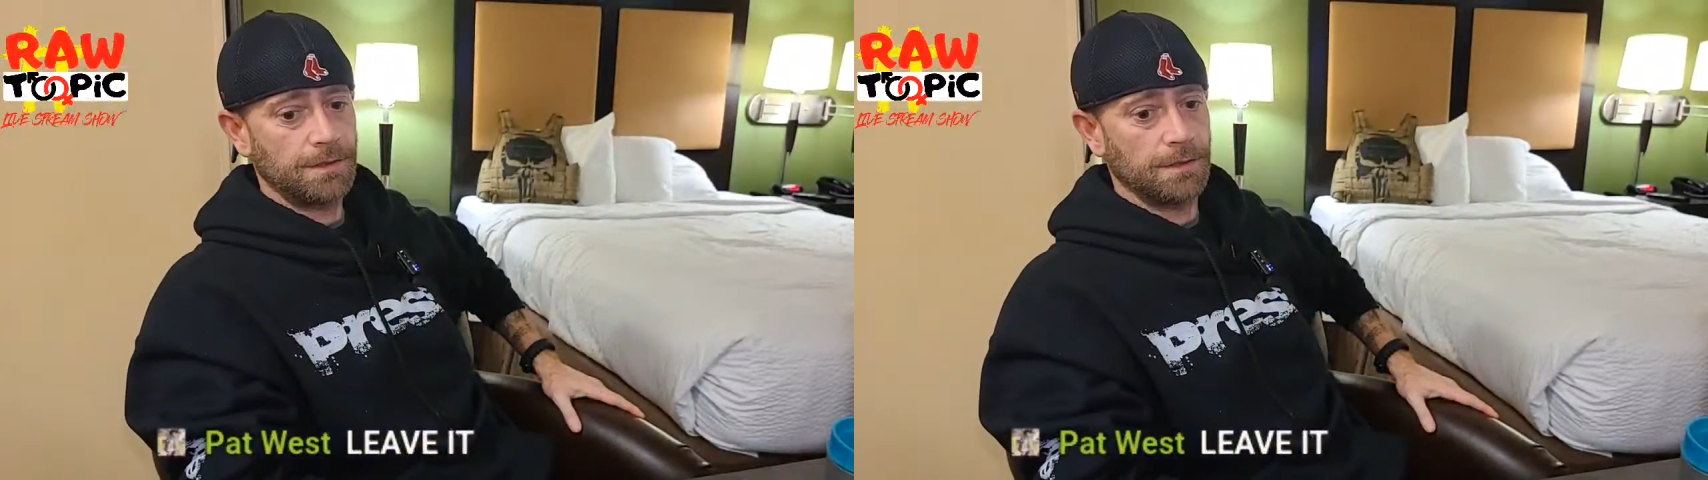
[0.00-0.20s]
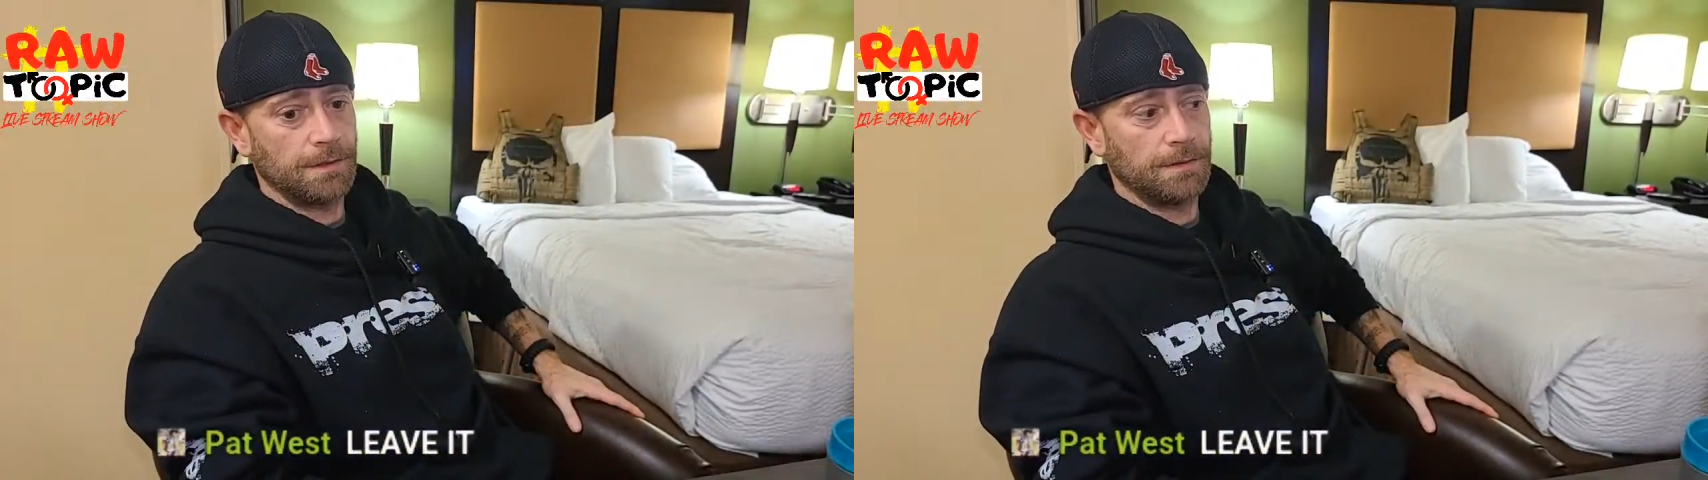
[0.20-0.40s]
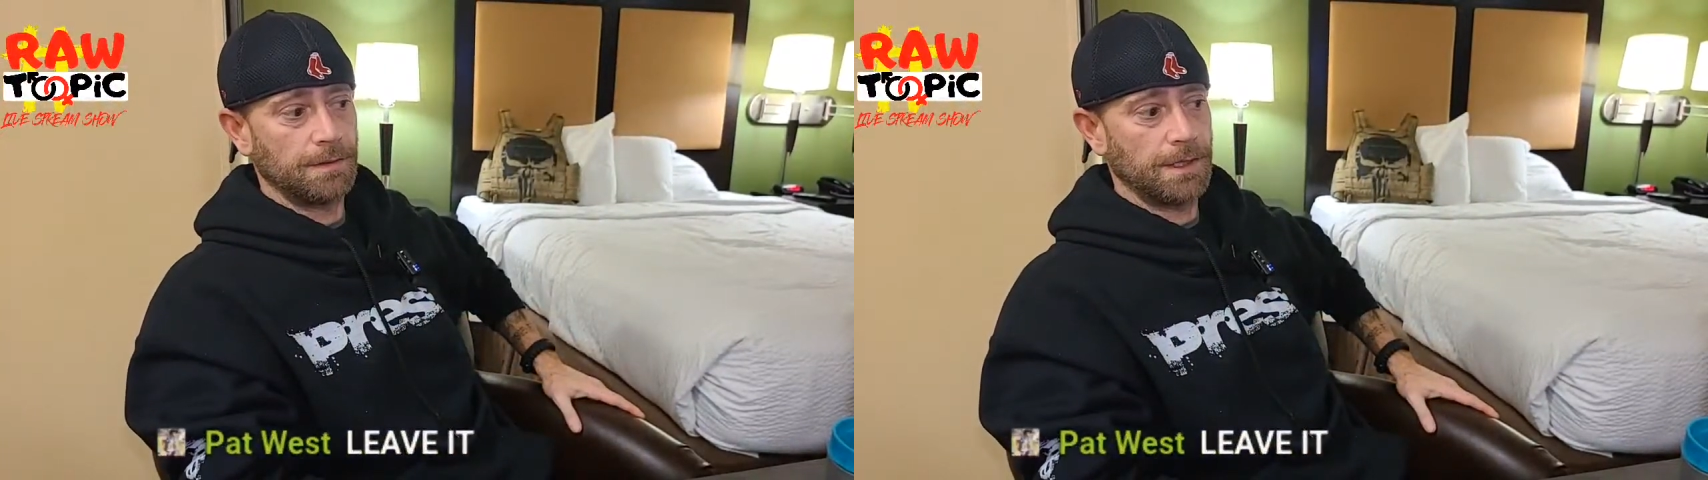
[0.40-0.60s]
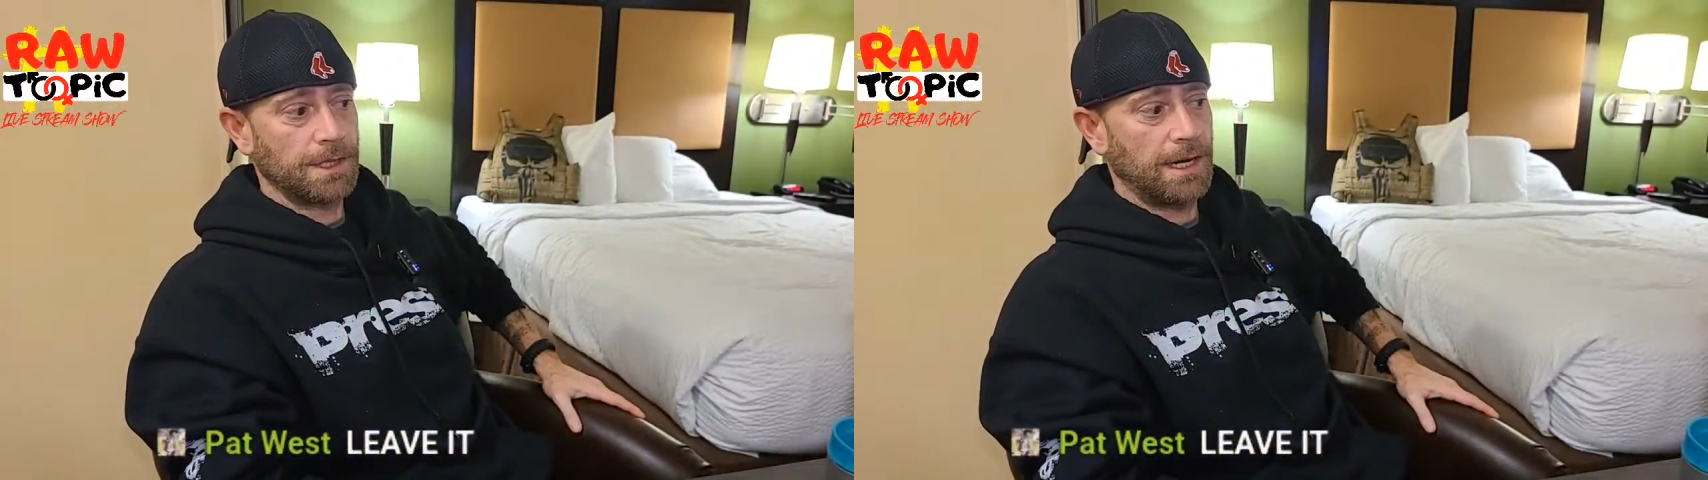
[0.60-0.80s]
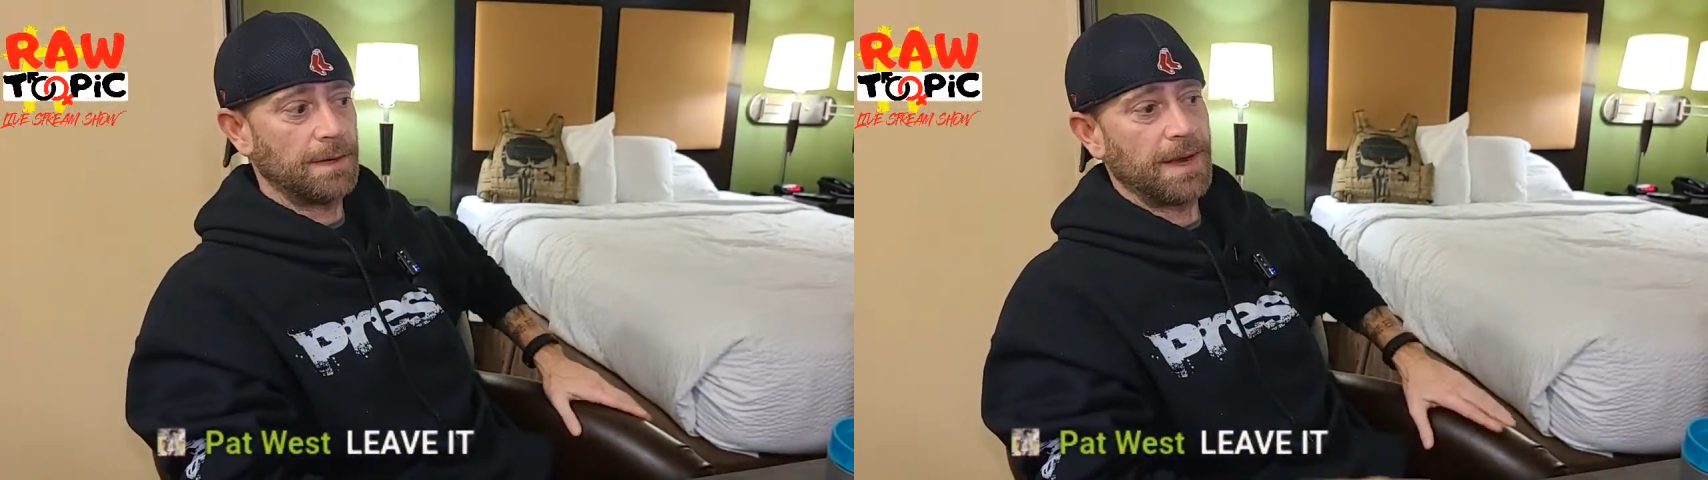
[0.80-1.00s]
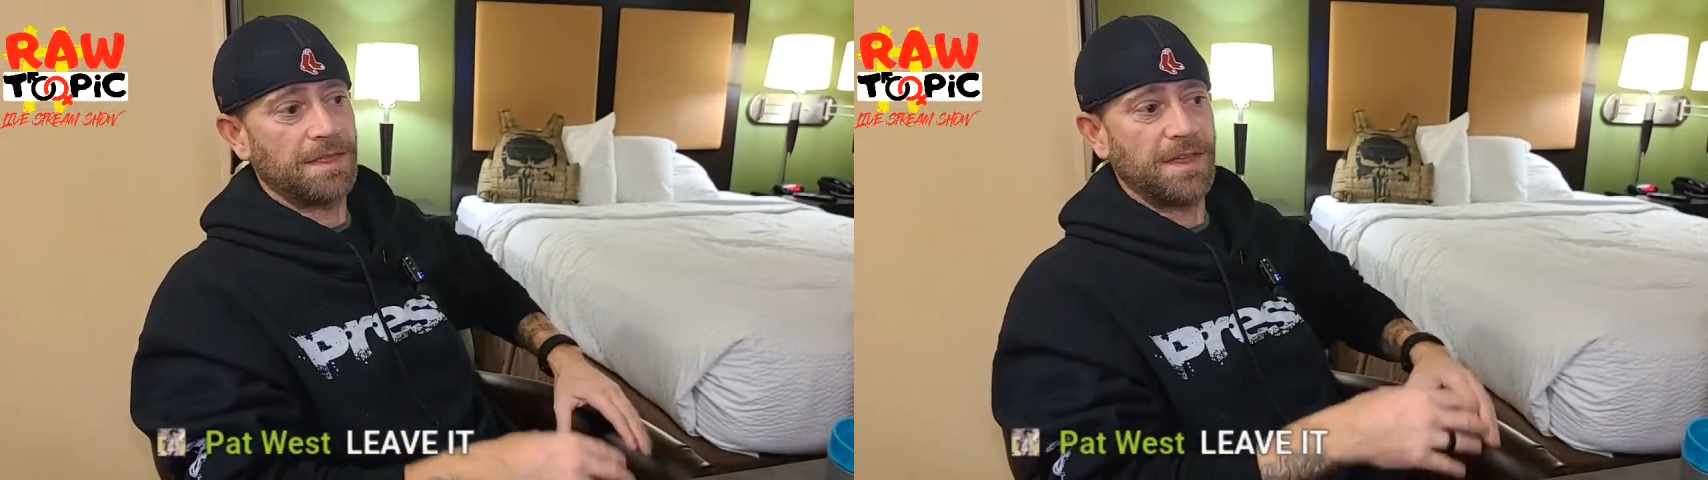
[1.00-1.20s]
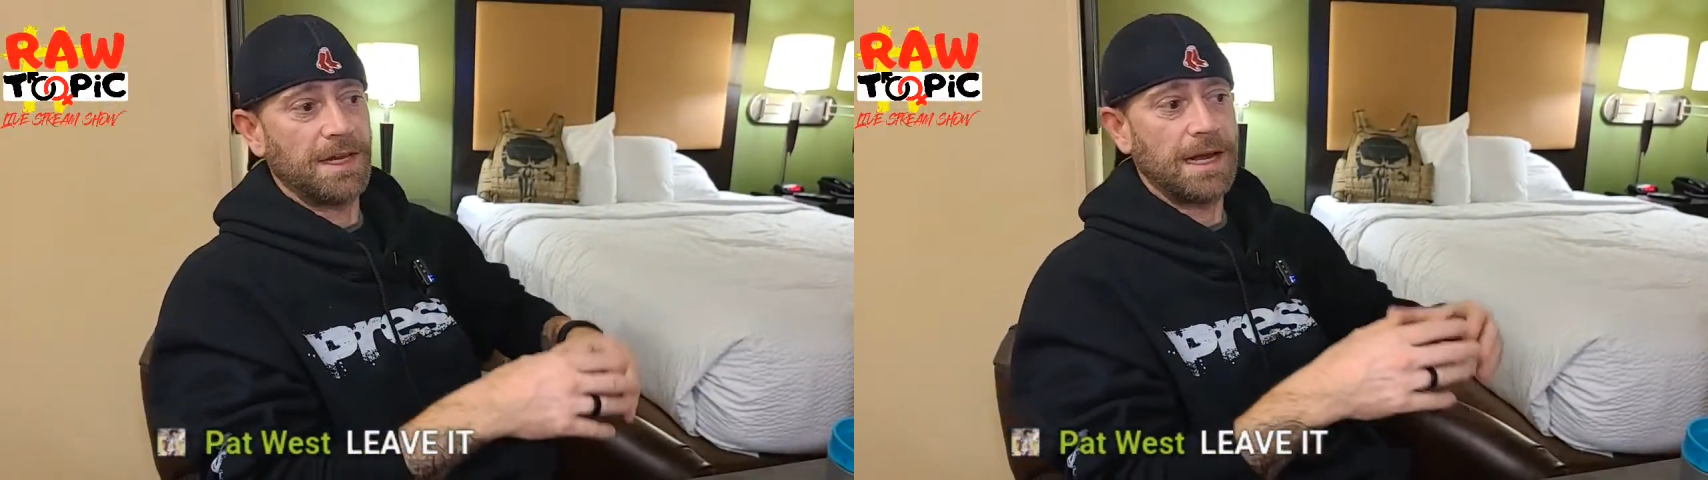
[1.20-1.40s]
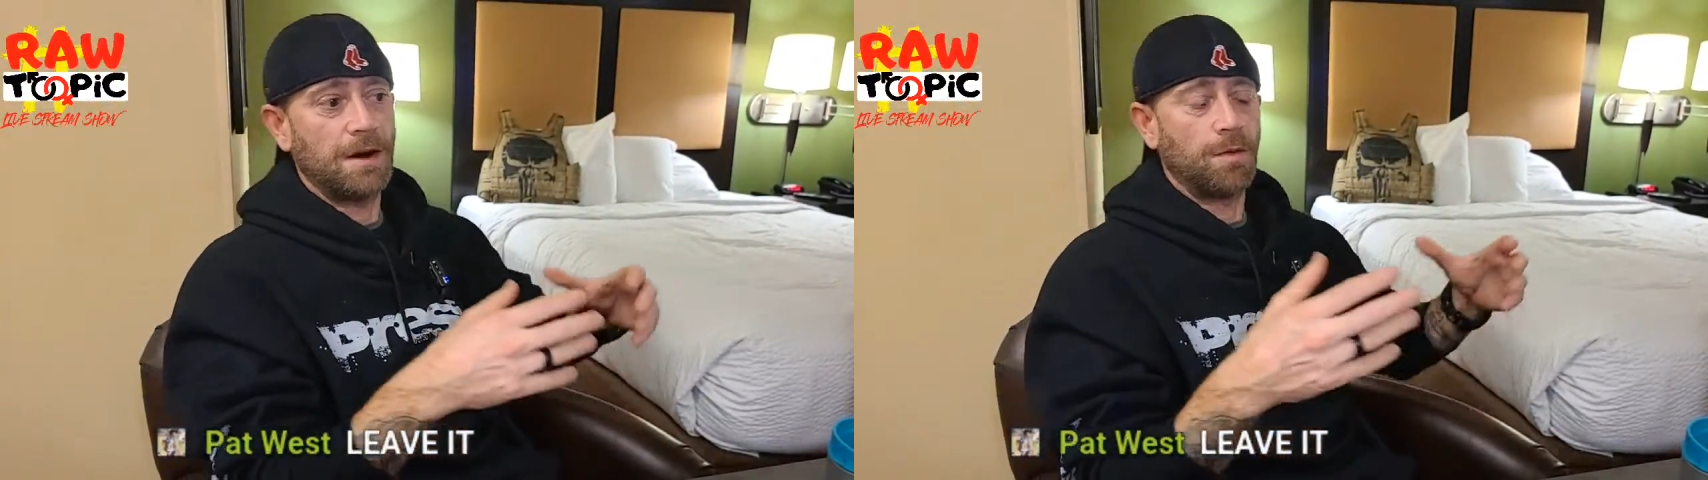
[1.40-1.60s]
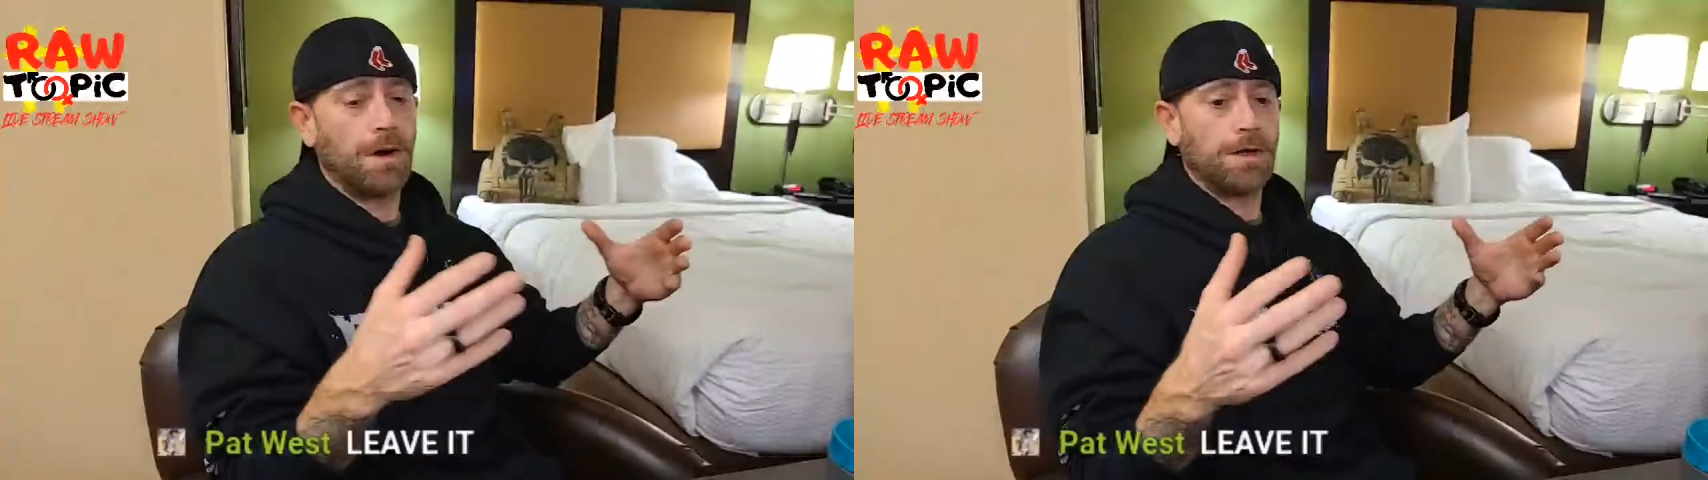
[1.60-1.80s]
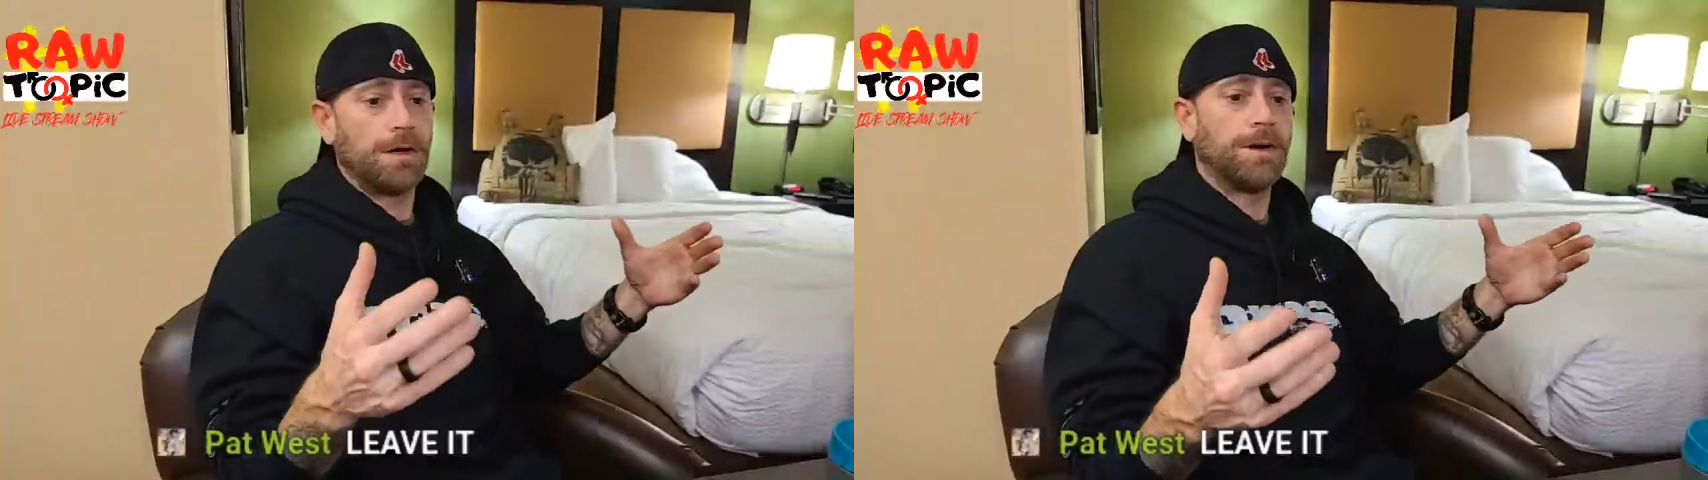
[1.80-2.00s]
So it's kind of my thing now
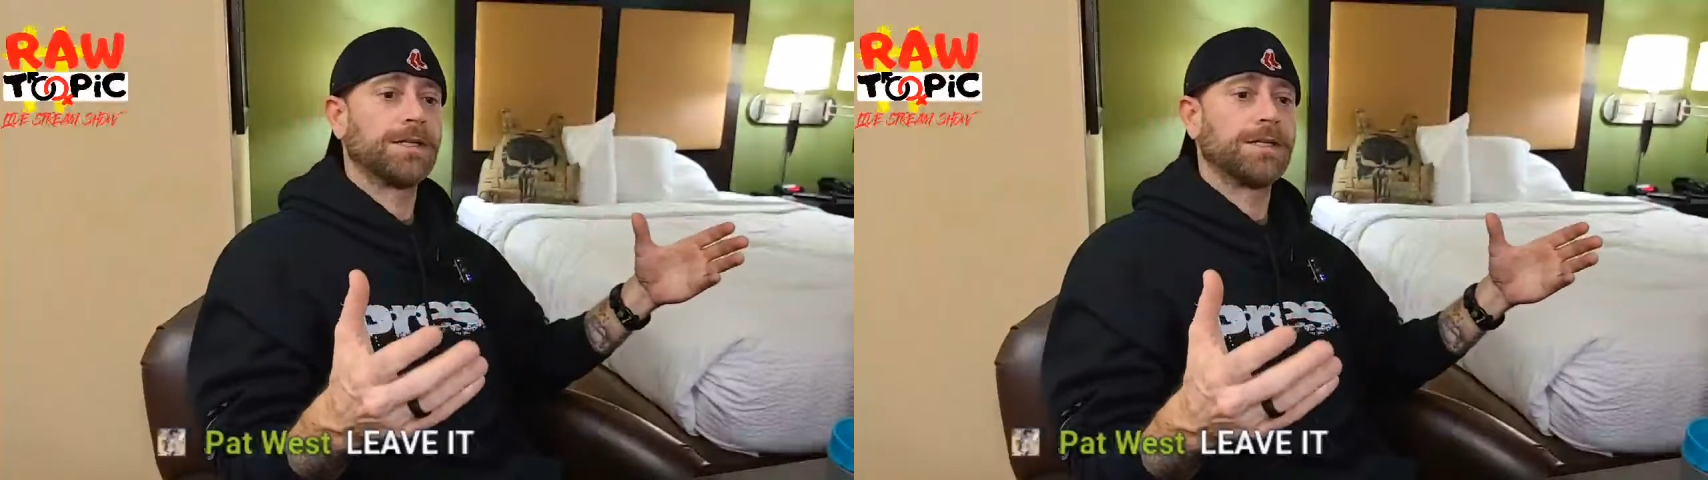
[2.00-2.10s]
where,